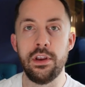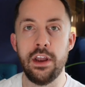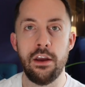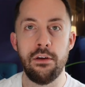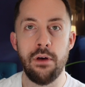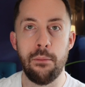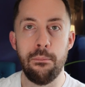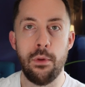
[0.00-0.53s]

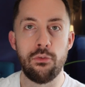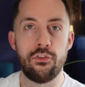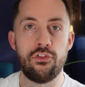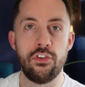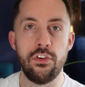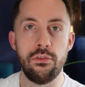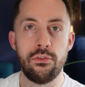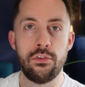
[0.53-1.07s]
a
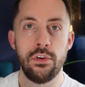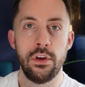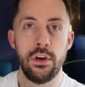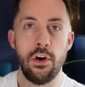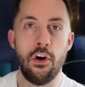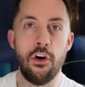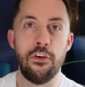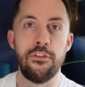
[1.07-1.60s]
multitude
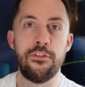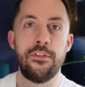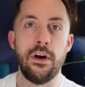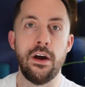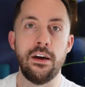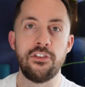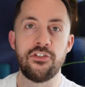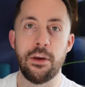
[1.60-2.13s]
of
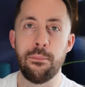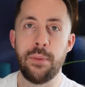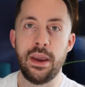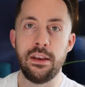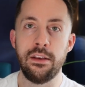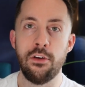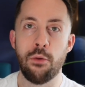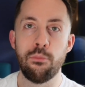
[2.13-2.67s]

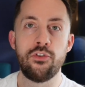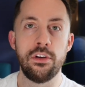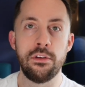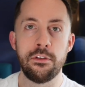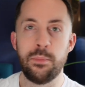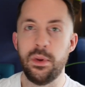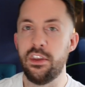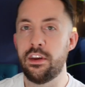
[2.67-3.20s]
champagne
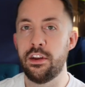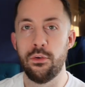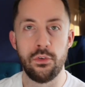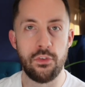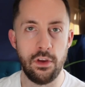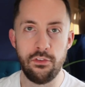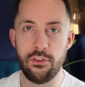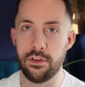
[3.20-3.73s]
options, but you can
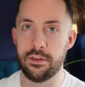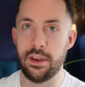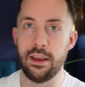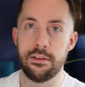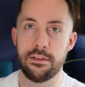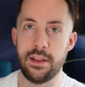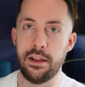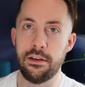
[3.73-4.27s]
also just
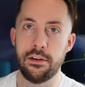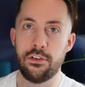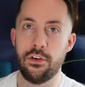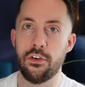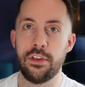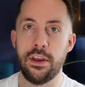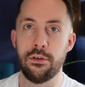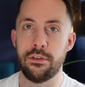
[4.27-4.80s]
get standard
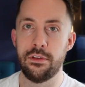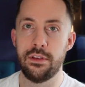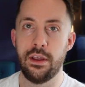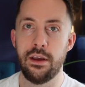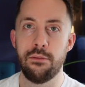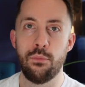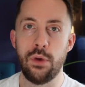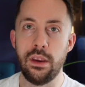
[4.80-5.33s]
cocktails in
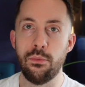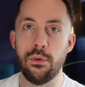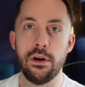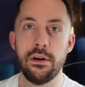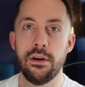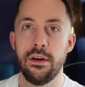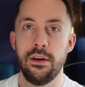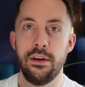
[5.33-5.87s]
there. We
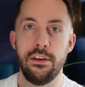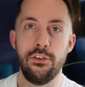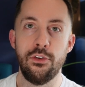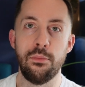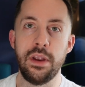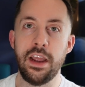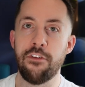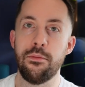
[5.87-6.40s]
were
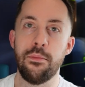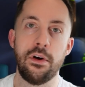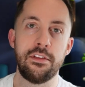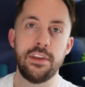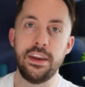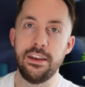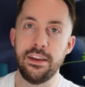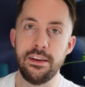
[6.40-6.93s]
normally having
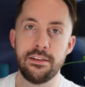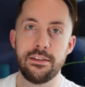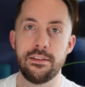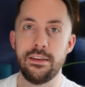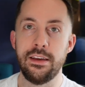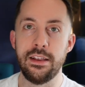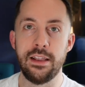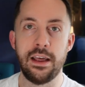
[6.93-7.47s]

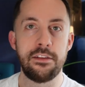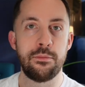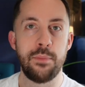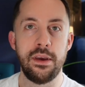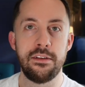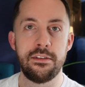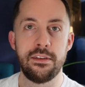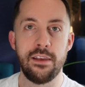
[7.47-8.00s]
martinis in that
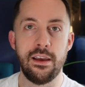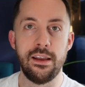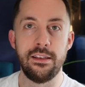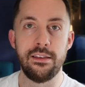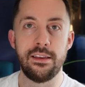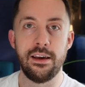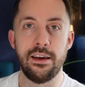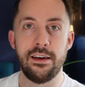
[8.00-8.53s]
space,
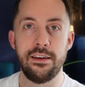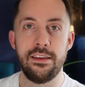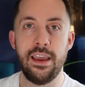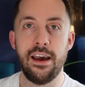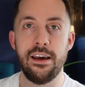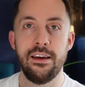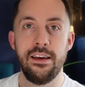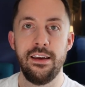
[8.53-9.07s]
and
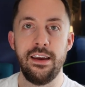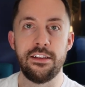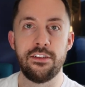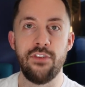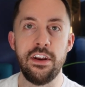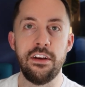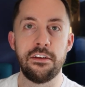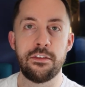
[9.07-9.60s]
it's
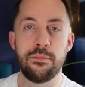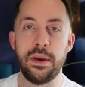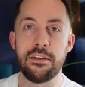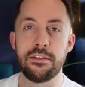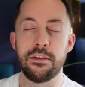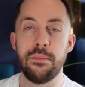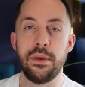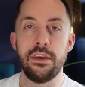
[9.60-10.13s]
a really nice
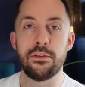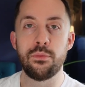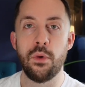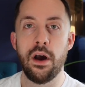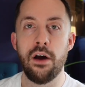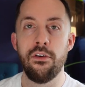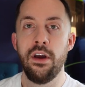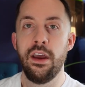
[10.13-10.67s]
space to meet as
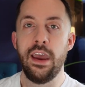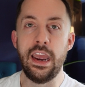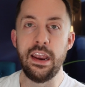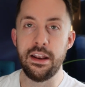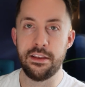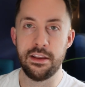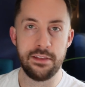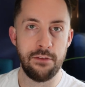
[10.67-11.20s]
well.
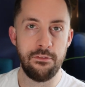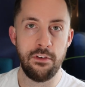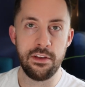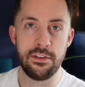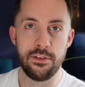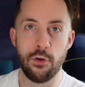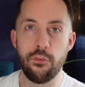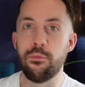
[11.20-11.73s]
It does have very
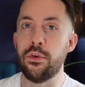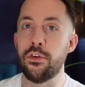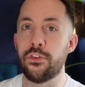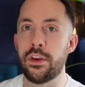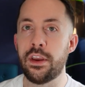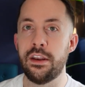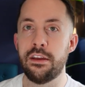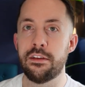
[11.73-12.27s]
soft
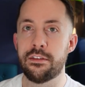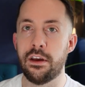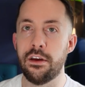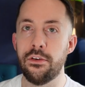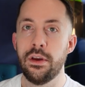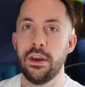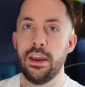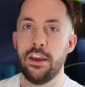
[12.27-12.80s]
music in it, so
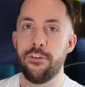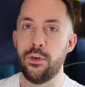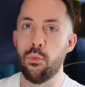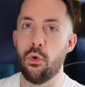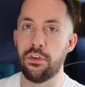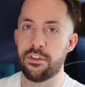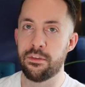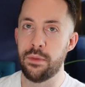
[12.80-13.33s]
if you
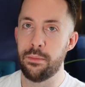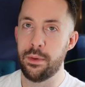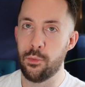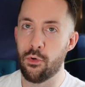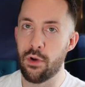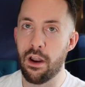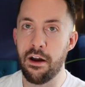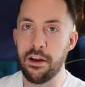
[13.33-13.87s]
want something a bit
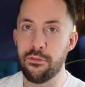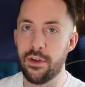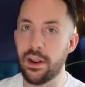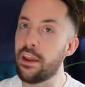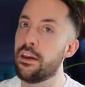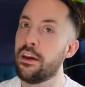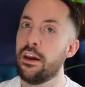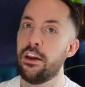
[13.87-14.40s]
more
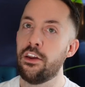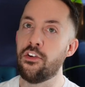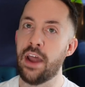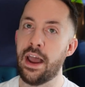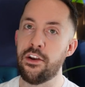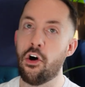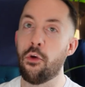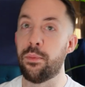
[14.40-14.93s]
lively, you'd
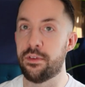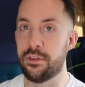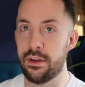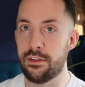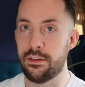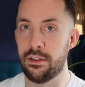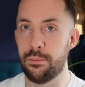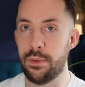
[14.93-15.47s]
head opposite to the